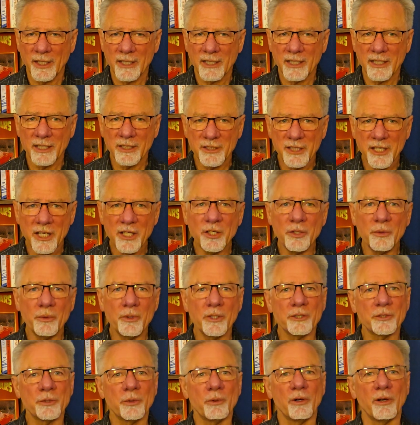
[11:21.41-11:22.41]

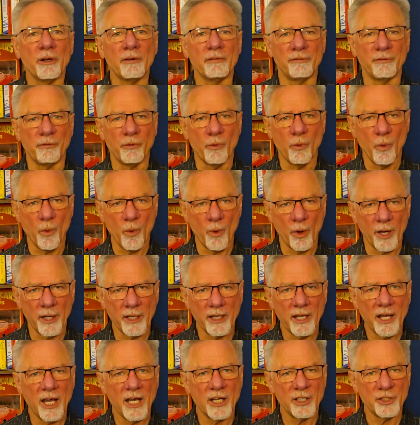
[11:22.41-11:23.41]
Continuing to
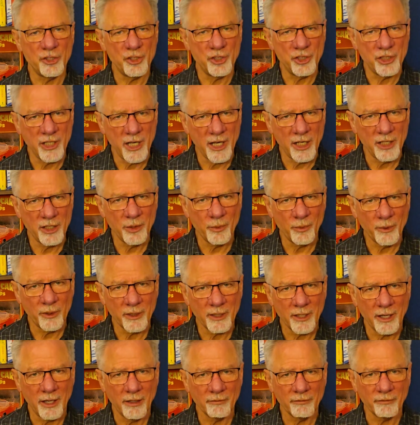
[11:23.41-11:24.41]
avoid a genuine
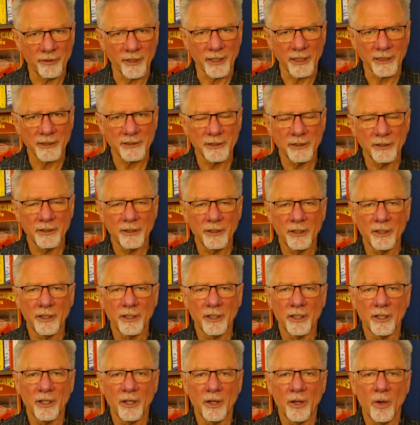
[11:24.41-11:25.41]
conflict
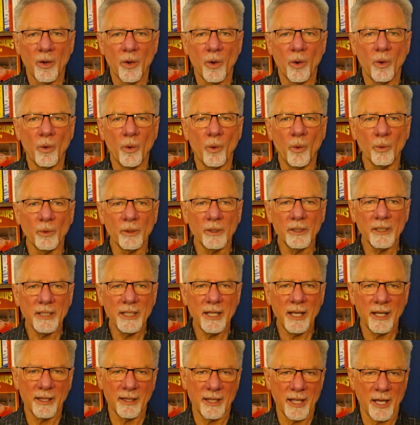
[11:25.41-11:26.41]
only
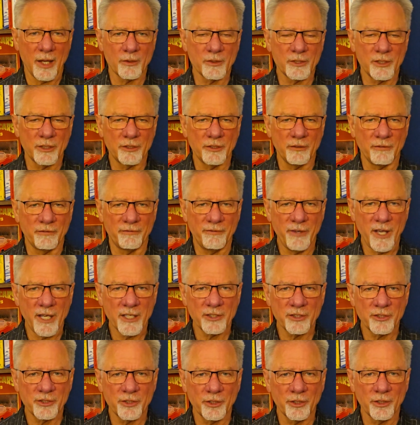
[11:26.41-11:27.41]
allows it to
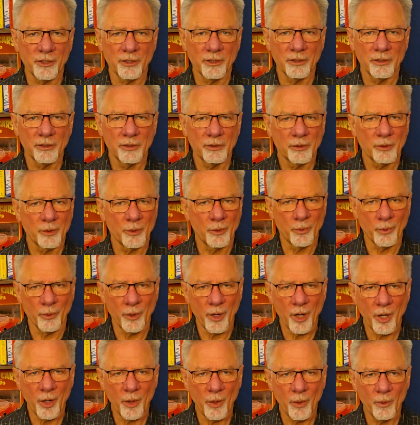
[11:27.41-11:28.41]
fester,
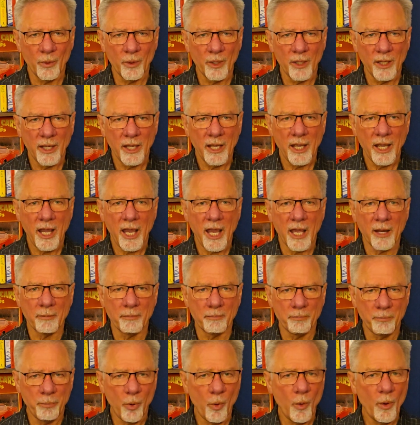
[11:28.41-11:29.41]
grow,
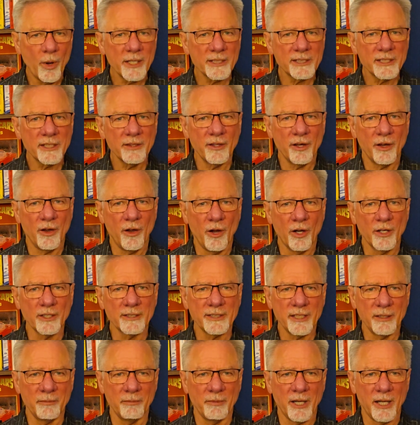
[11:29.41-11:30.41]
and poison the
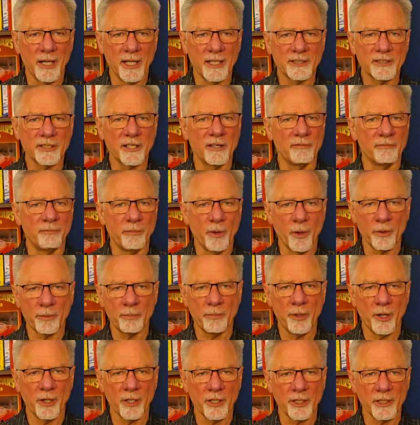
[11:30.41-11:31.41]
hearts and minds of both
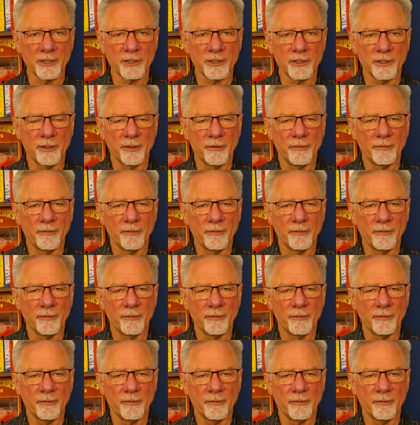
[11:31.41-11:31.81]
parties.